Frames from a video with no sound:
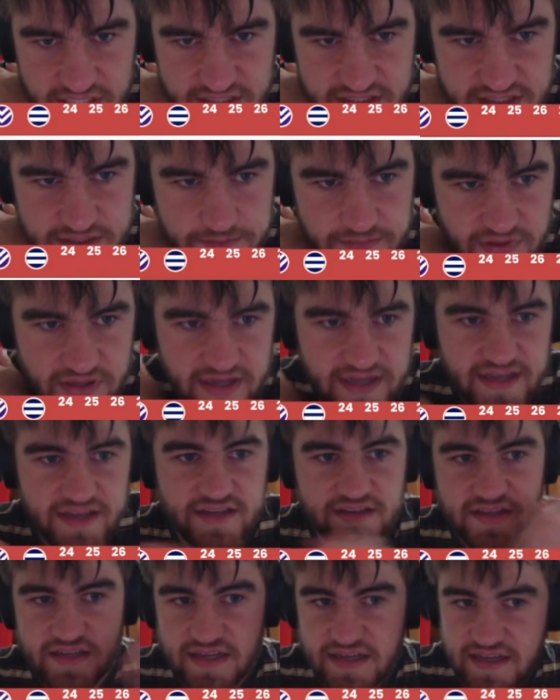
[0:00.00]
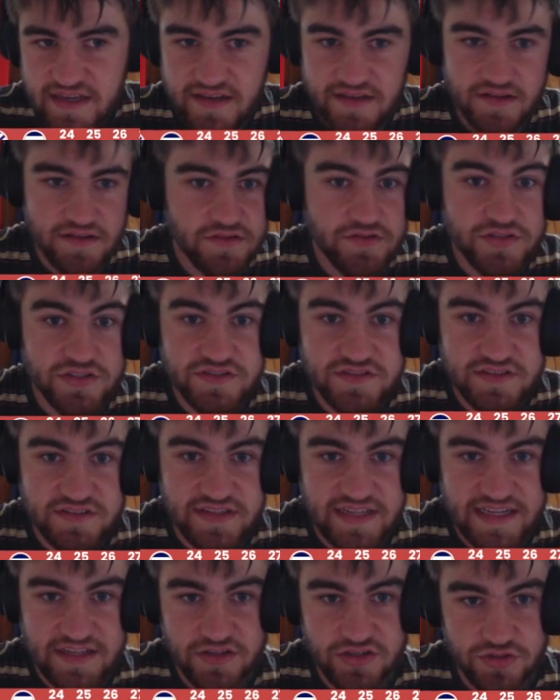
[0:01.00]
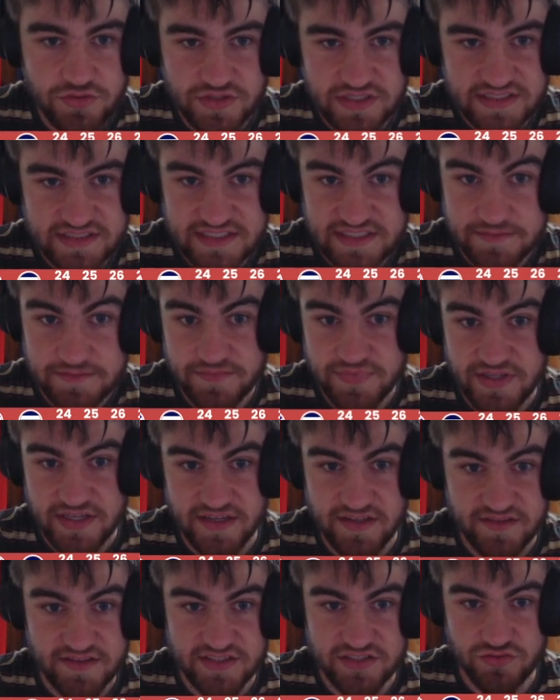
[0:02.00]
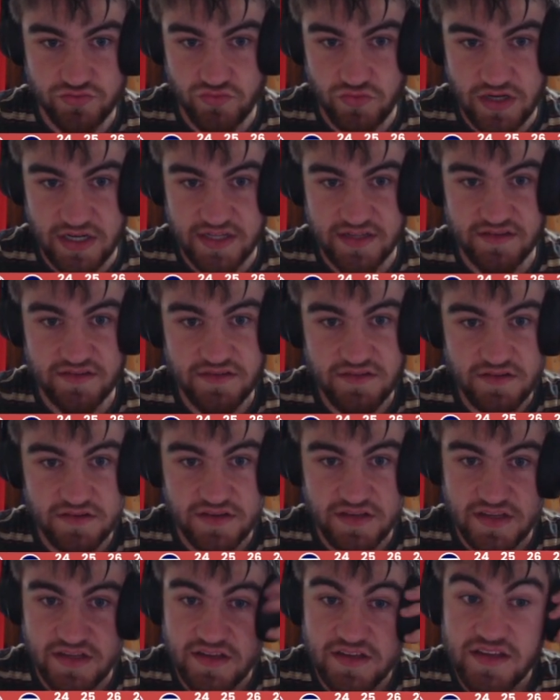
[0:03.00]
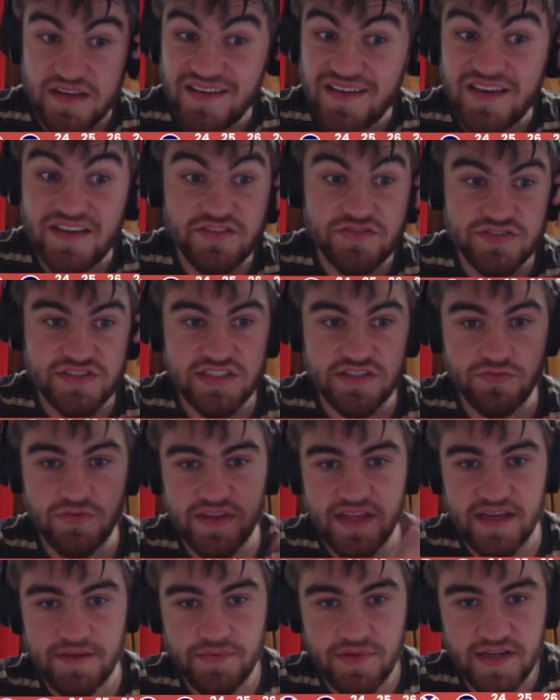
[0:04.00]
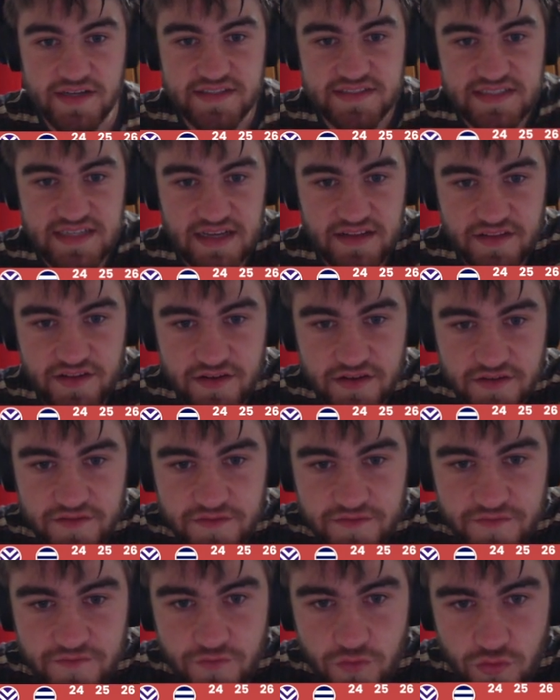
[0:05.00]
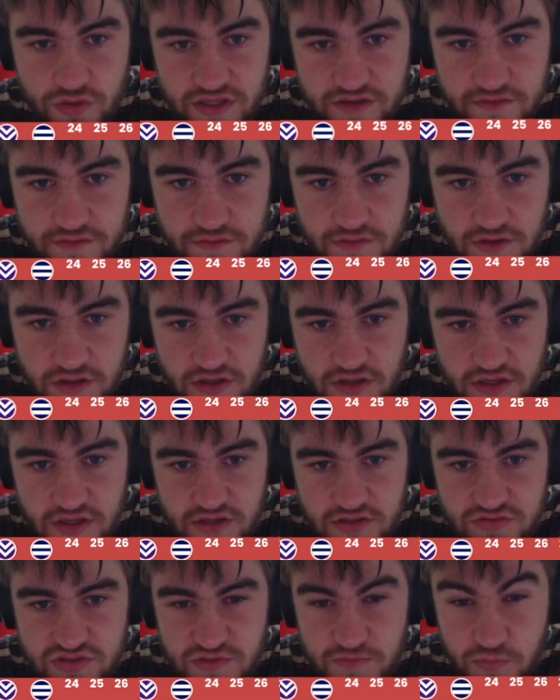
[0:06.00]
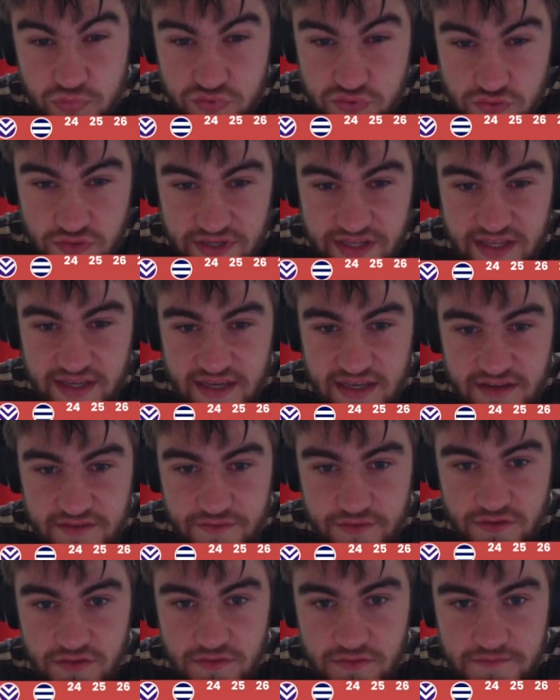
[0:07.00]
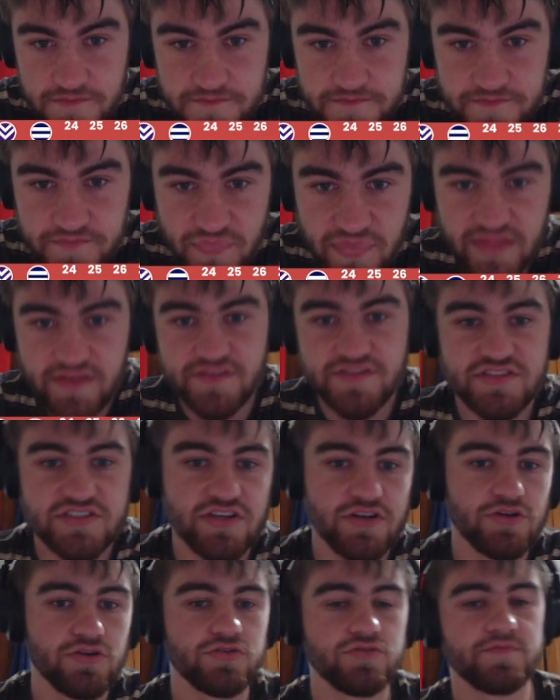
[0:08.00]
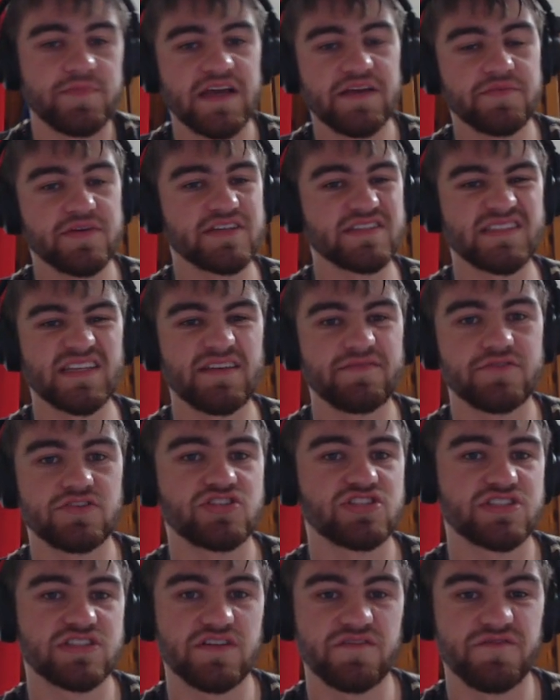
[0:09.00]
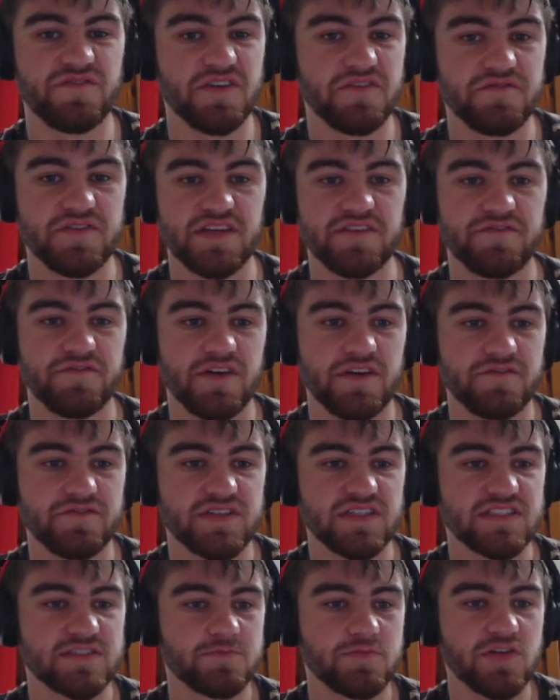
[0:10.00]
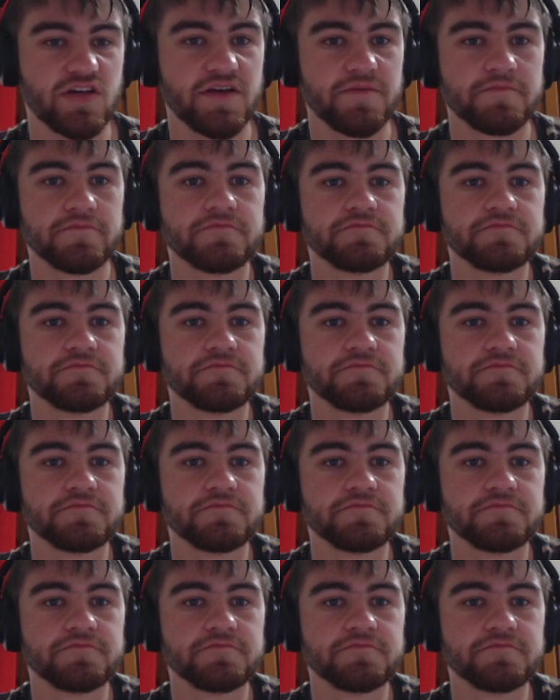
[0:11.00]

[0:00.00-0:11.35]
did play, and Natanui didn't play in this run. Here you'll see when they played together, 40 was pretty even. So maybe it's even just a 50-50 split